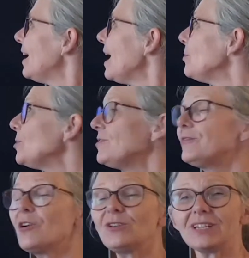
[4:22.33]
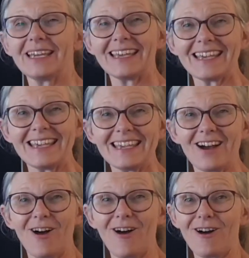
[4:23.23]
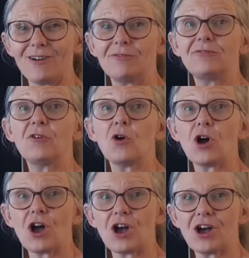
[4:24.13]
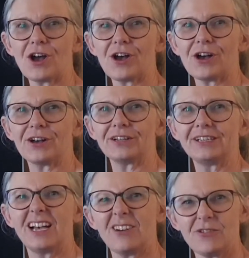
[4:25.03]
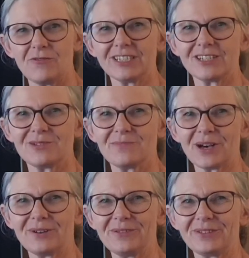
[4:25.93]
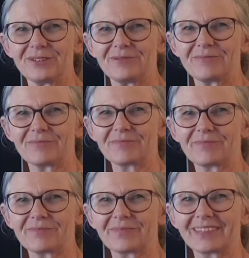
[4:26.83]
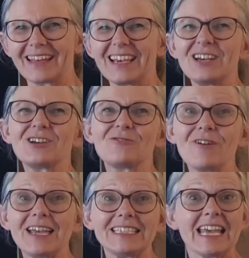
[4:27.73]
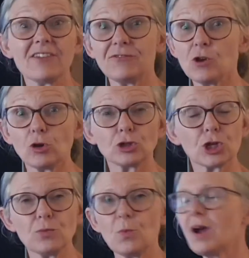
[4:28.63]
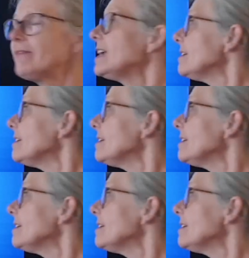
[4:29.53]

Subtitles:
and we've got ER for Have you written them both? Great. If not, don't worry.